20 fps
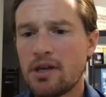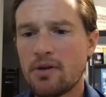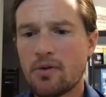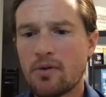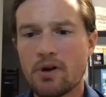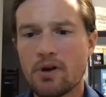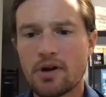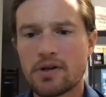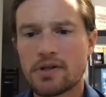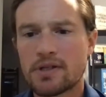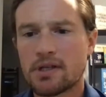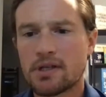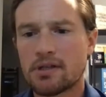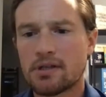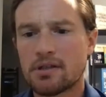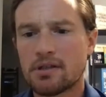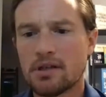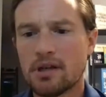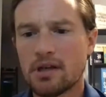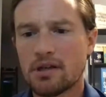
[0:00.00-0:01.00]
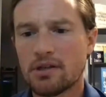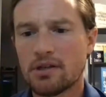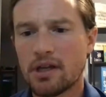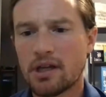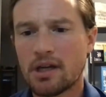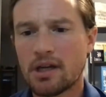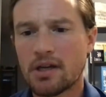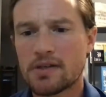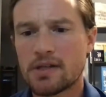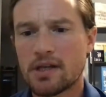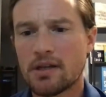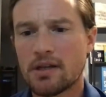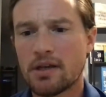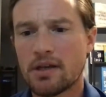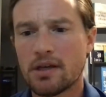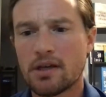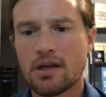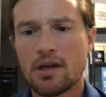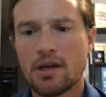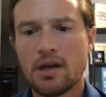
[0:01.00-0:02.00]
works, and like I said,
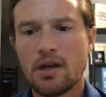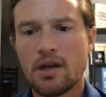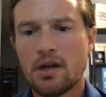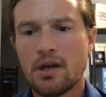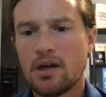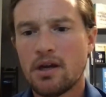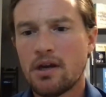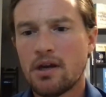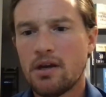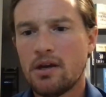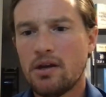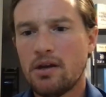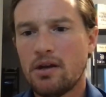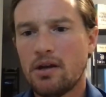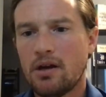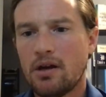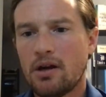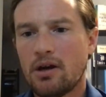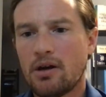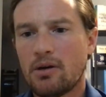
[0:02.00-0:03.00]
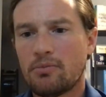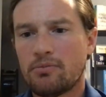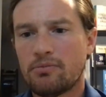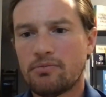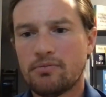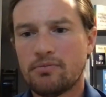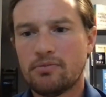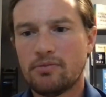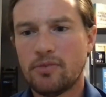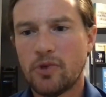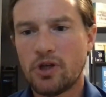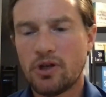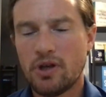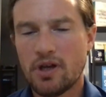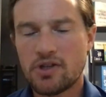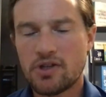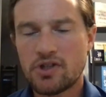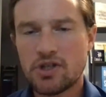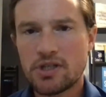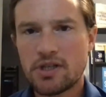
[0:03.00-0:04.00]
like
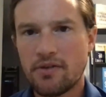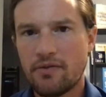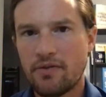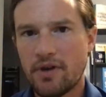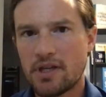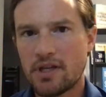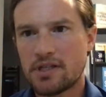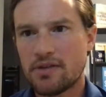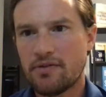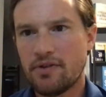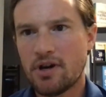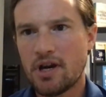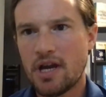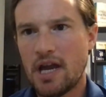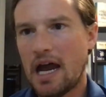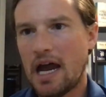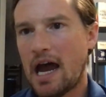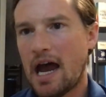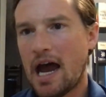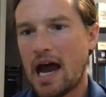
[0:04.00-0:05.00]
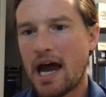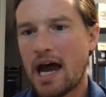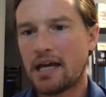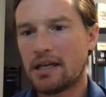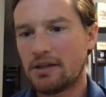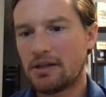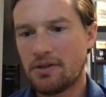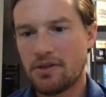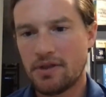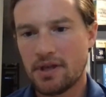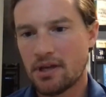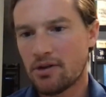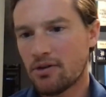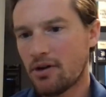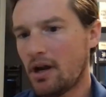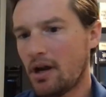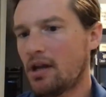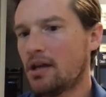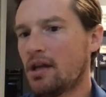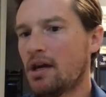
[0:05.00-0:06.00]
it's a very hot thing
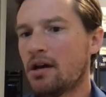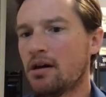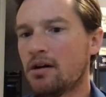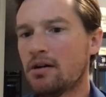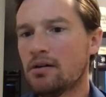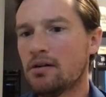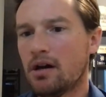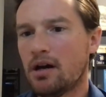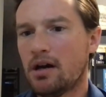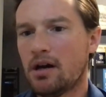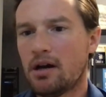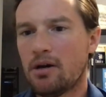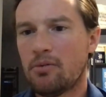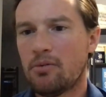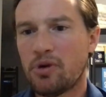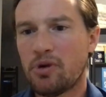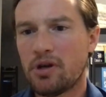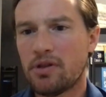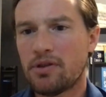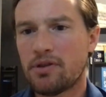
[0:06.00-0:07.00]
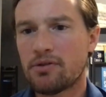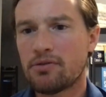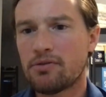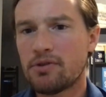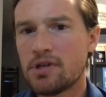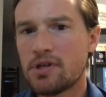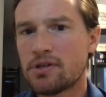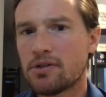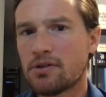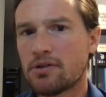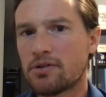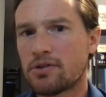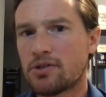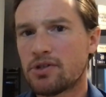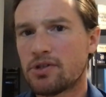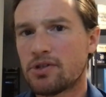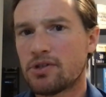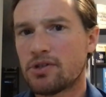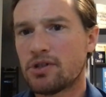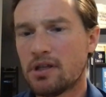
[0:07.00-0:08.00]
right now. But the
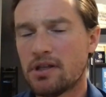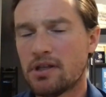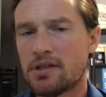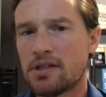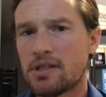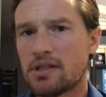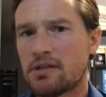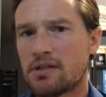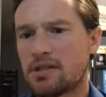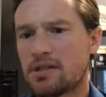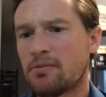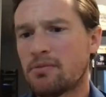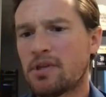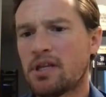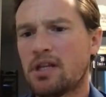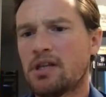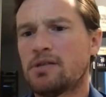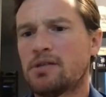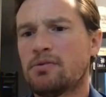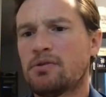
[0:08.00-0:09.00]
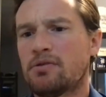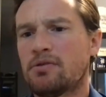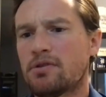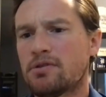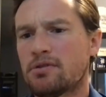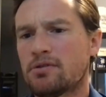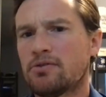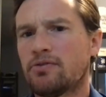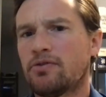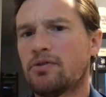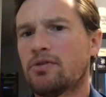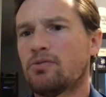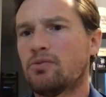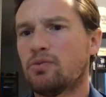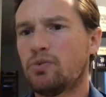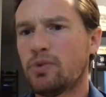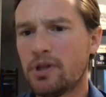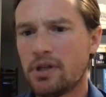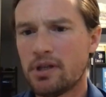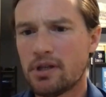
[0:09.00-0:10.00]
research, this is something that's been researched for
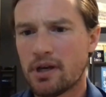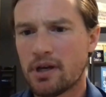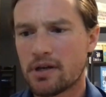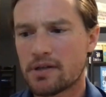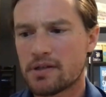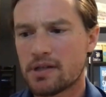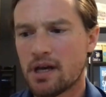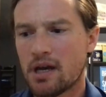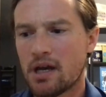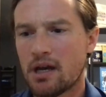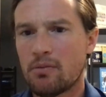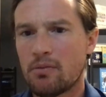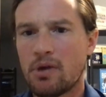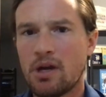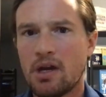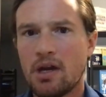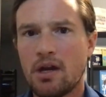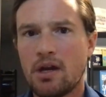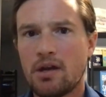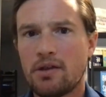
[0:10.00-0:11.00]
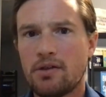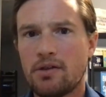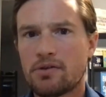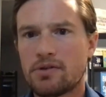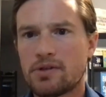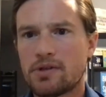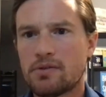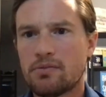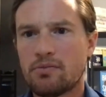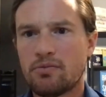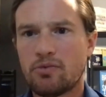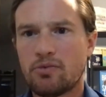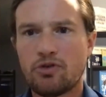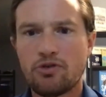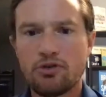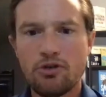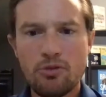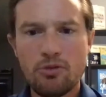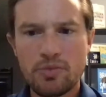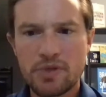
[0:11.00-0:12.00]
a really long time. There's
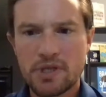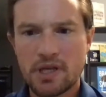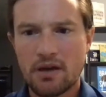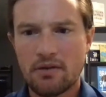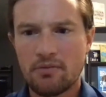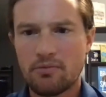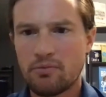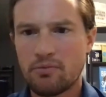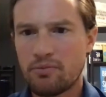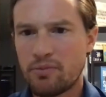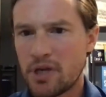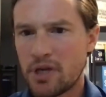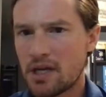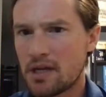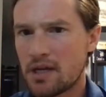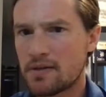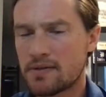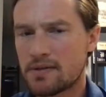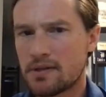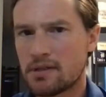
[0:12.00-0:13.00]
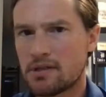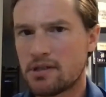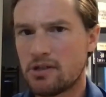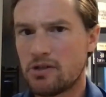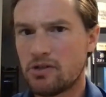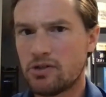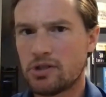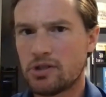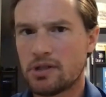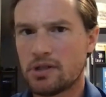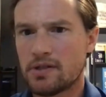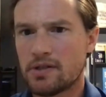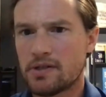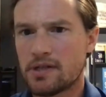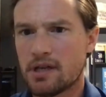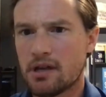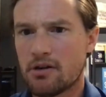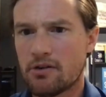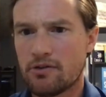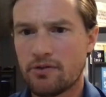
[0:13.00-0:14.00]
groups at big institutions
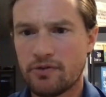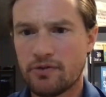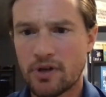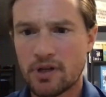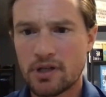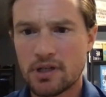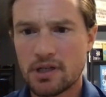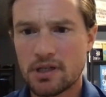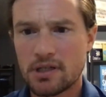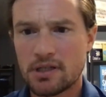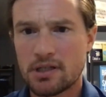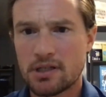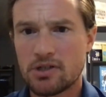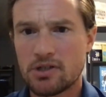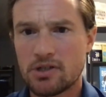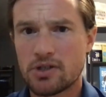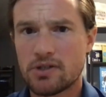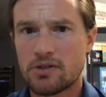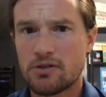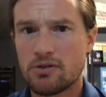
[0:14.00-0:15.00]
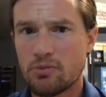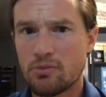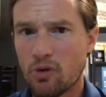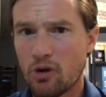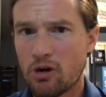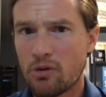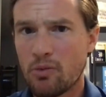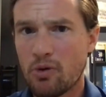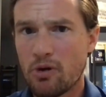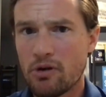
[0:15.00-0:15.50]
that are funded to just do more and more